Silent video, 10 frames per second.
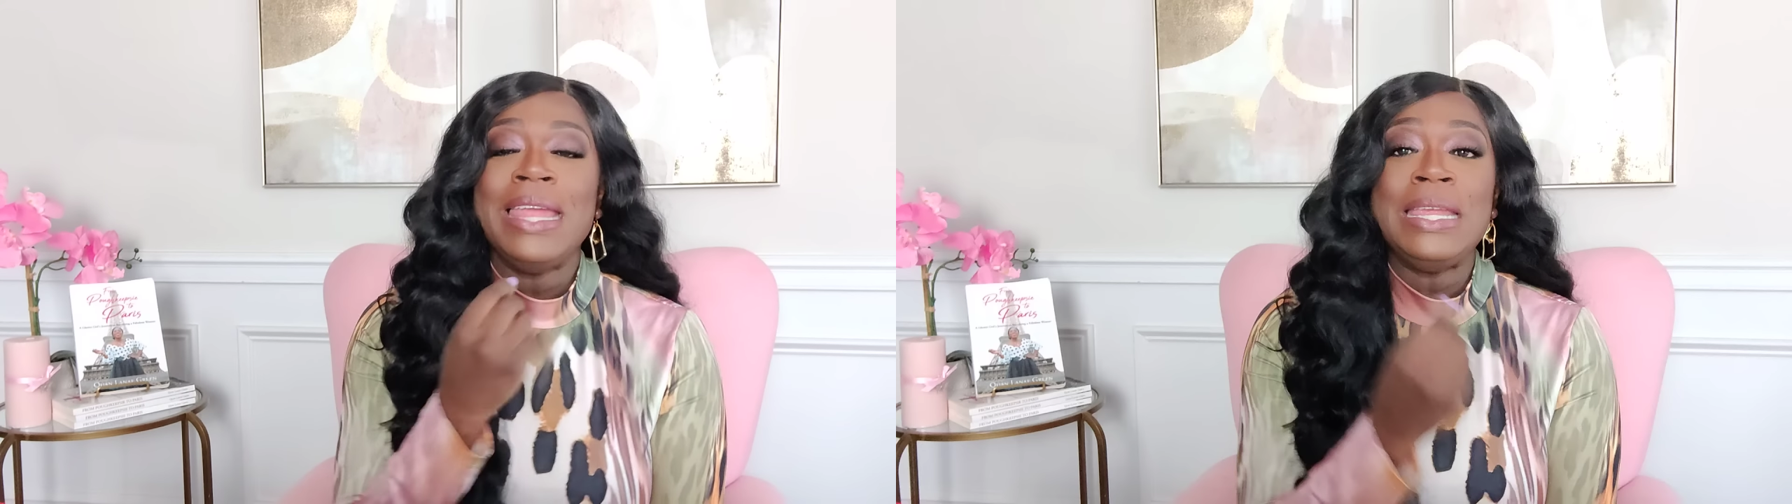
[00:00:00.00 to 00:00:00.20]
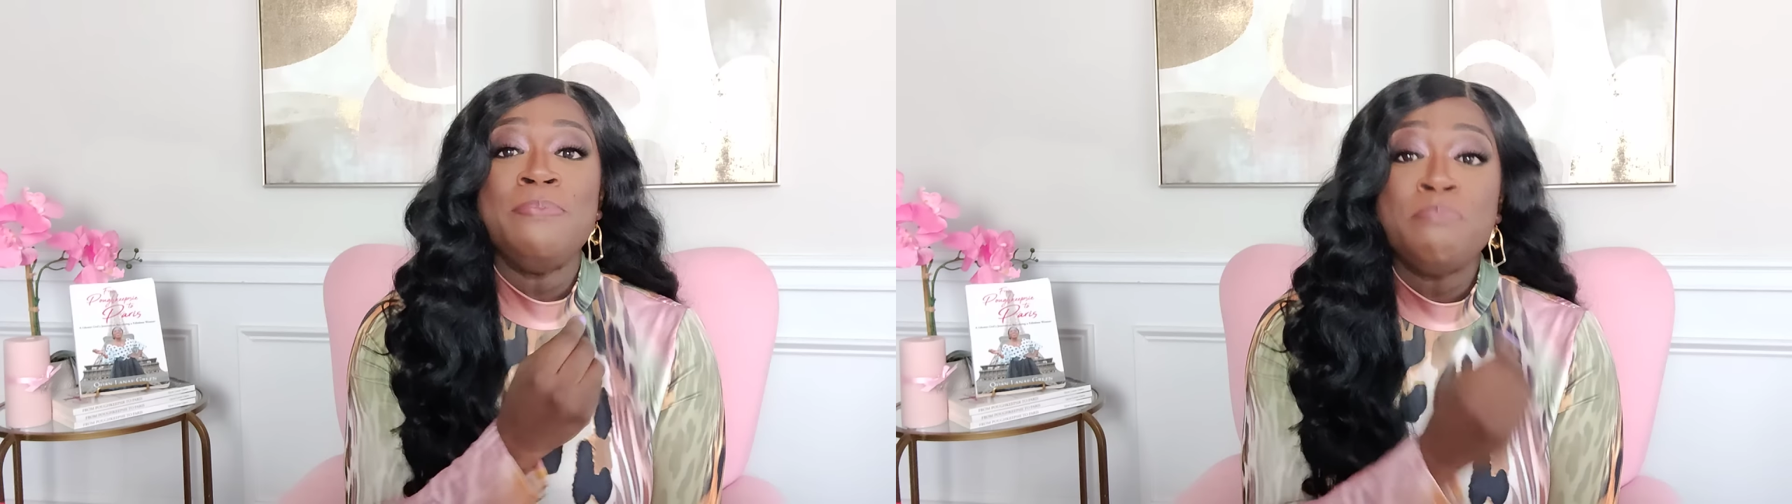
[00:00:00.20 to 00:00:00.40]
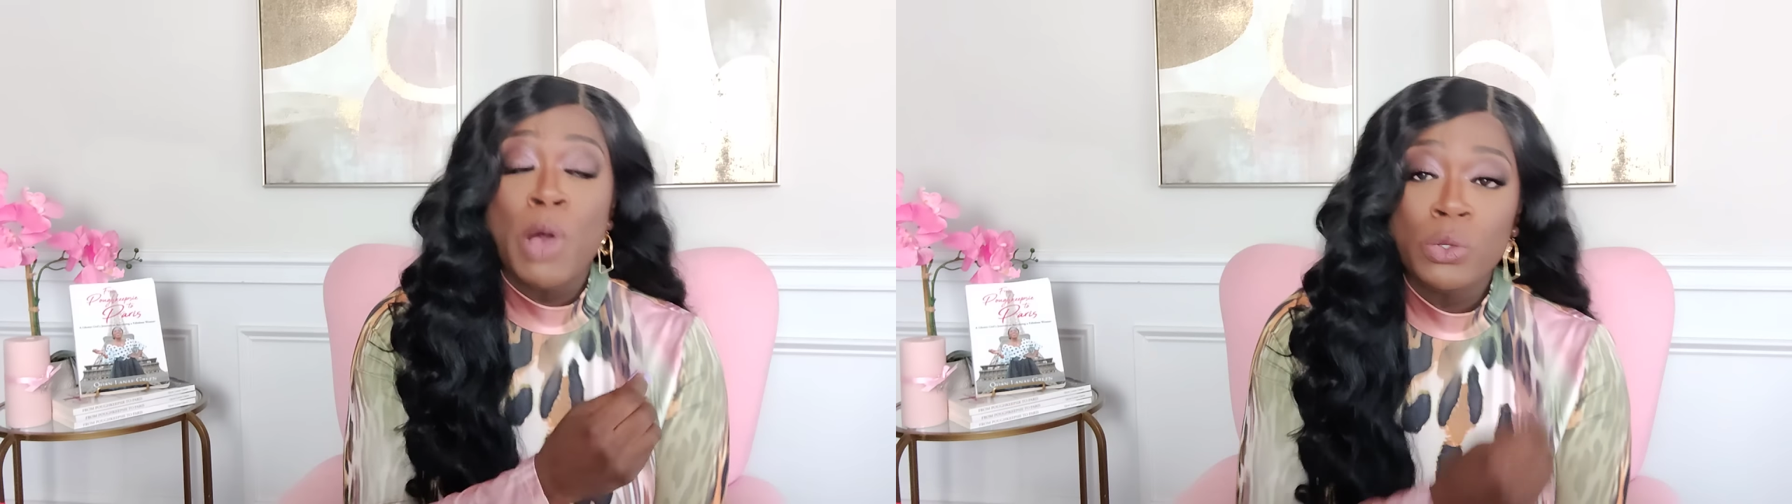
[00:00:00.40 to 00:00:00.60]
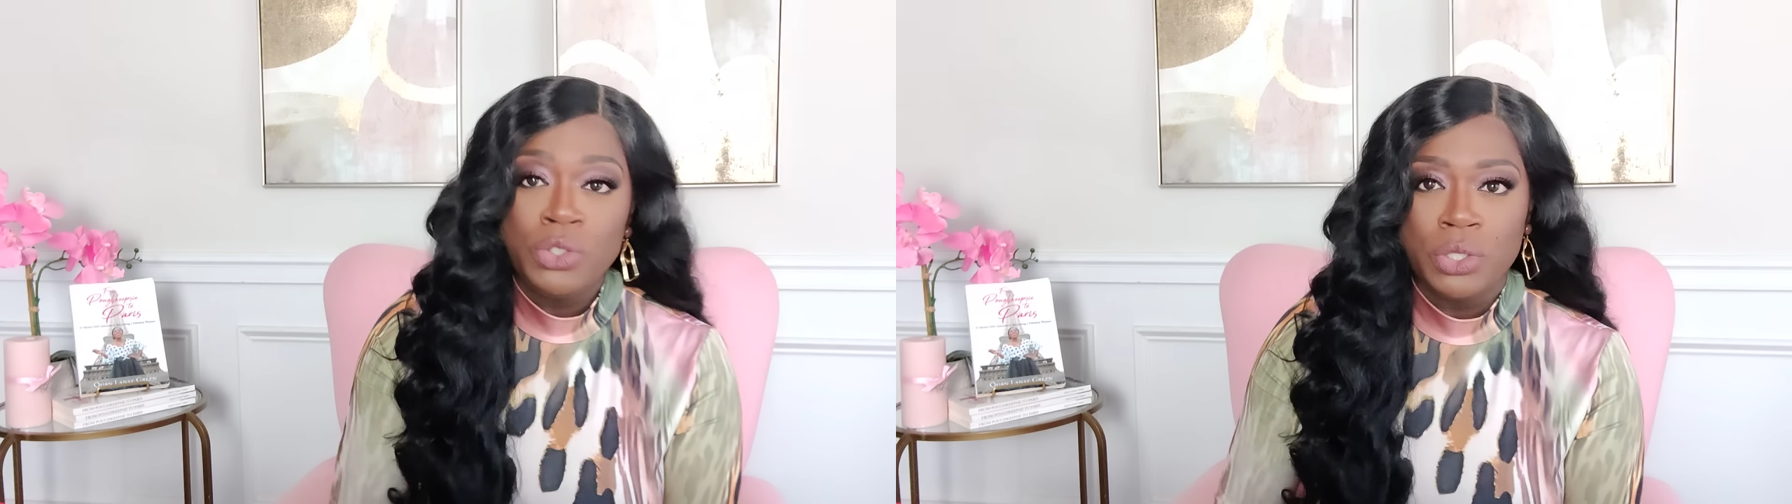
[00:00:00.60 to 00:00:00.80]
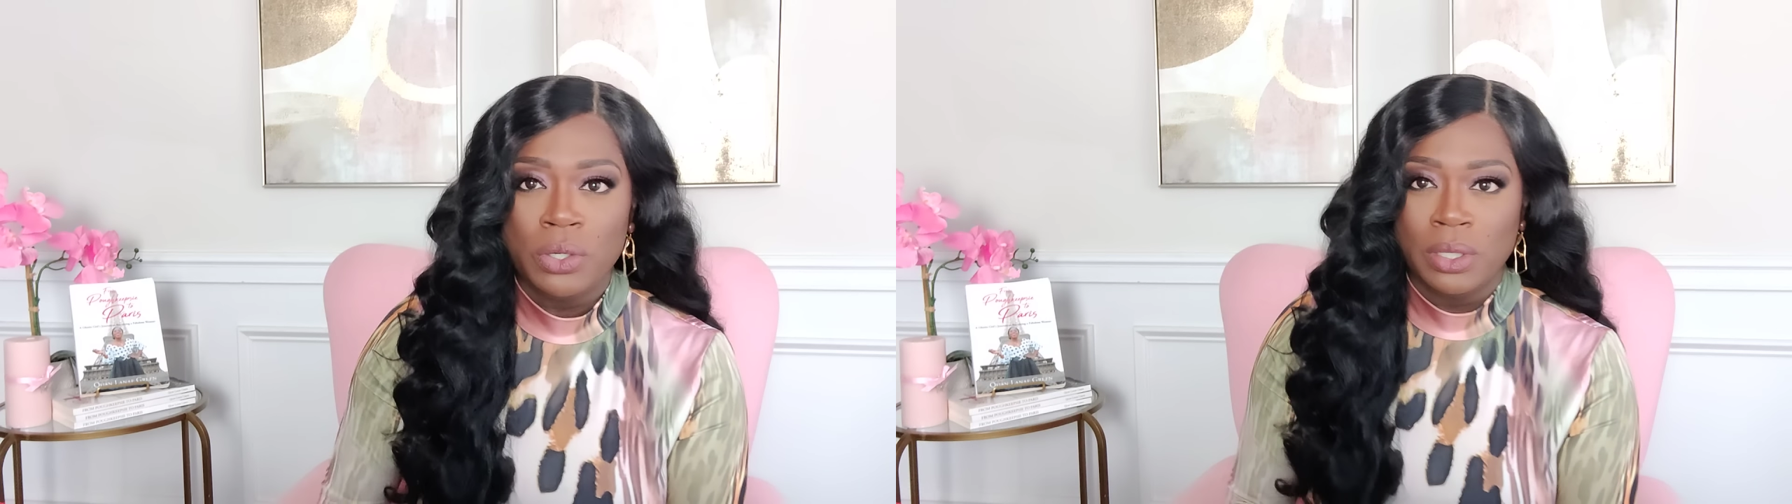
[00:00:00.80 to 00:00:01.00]

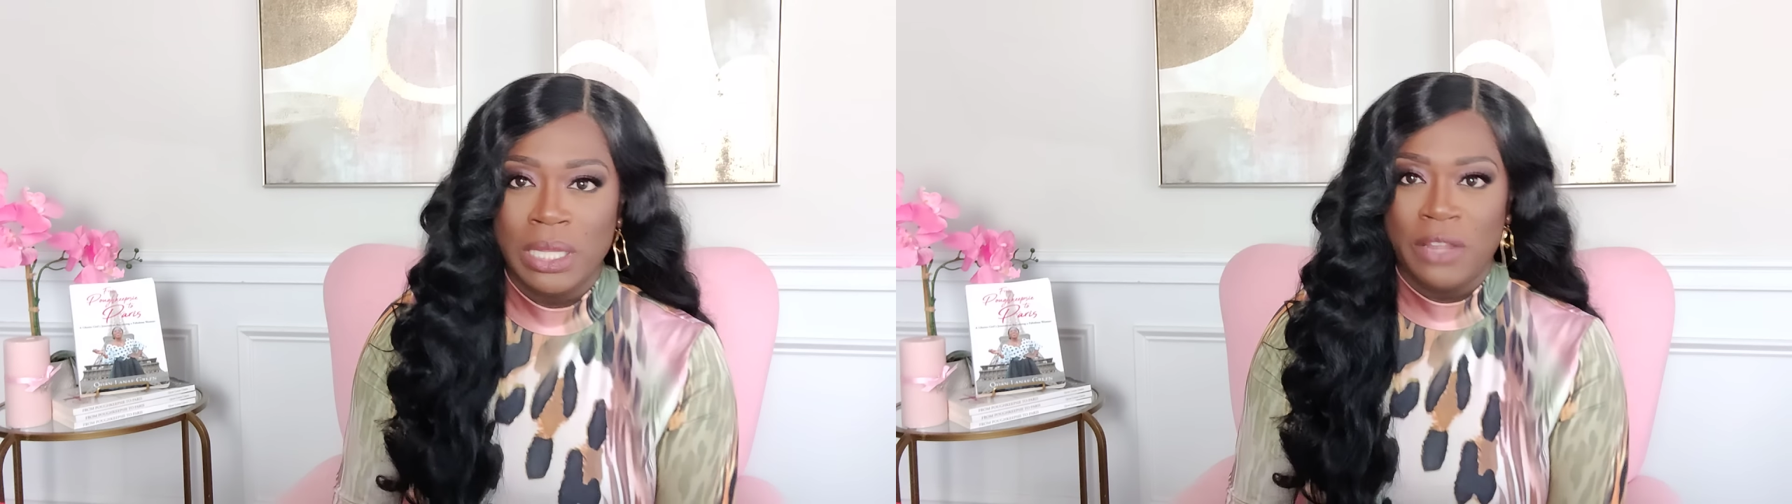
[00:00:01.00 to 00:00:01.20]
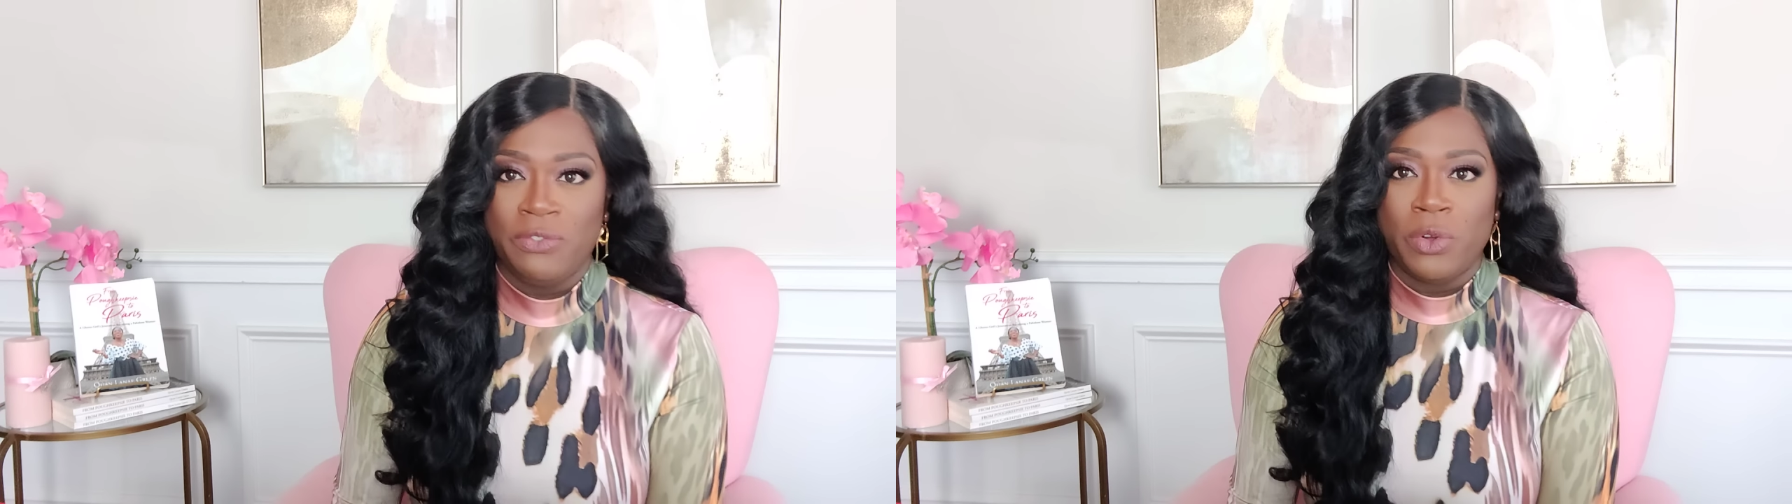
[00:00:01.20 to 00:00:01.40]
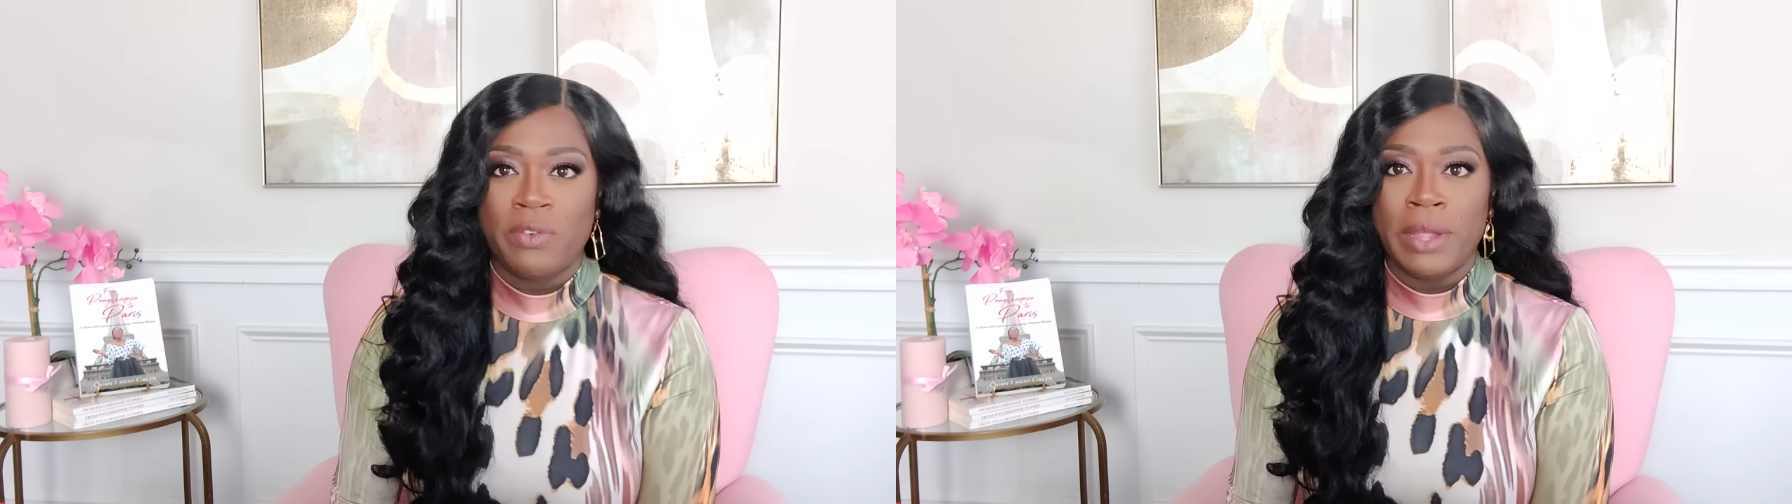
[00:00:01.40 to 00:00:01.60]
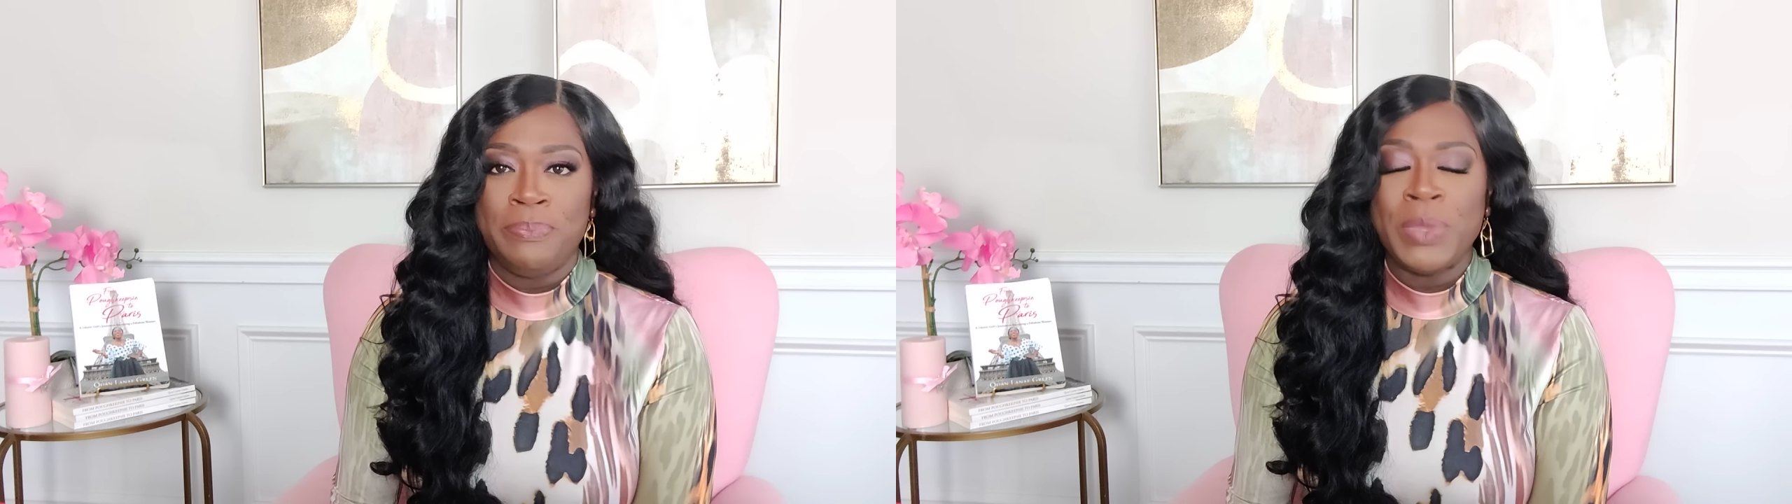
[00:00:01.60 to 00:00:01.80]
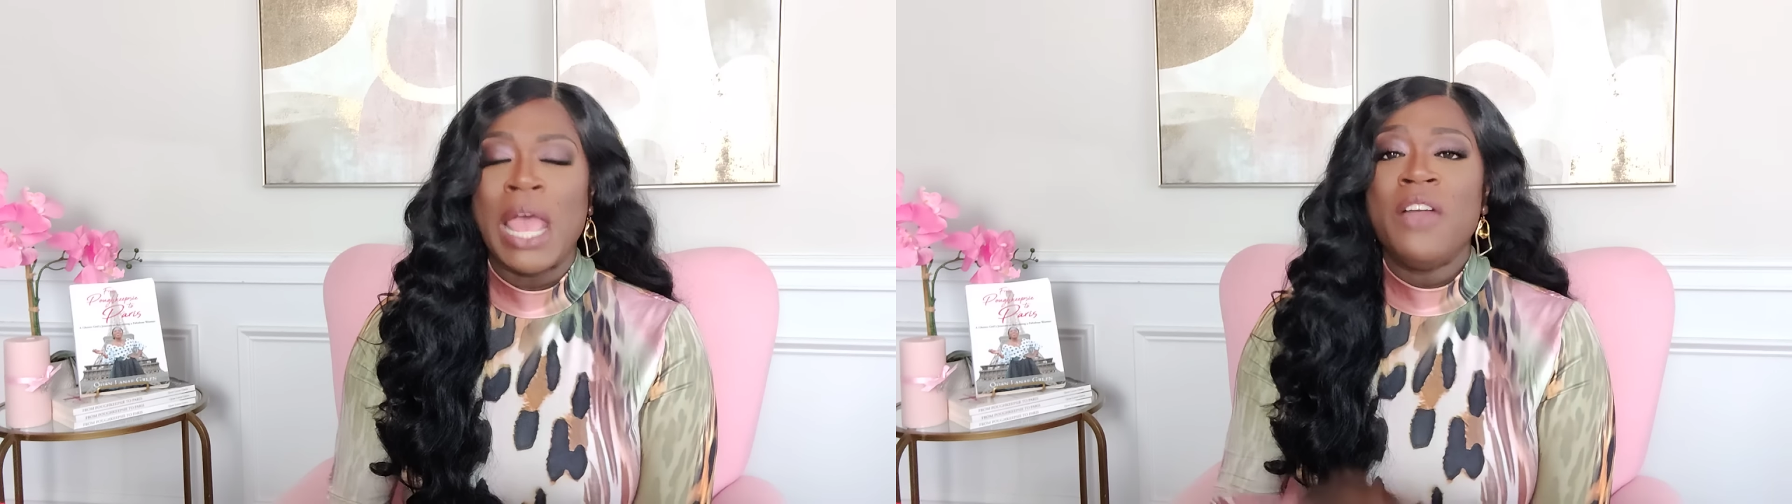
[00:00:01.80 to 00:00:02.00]
emotionally for it.